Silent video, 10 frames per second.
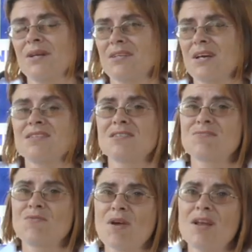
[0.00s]
but it
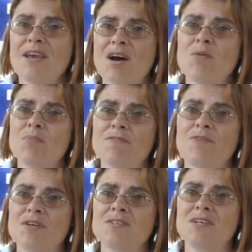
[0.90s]
does really help with
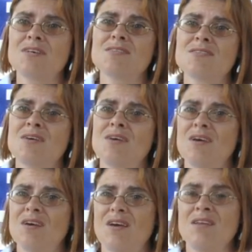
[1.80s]
volunteers
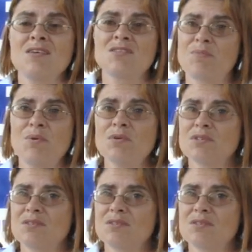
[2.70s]
and their support.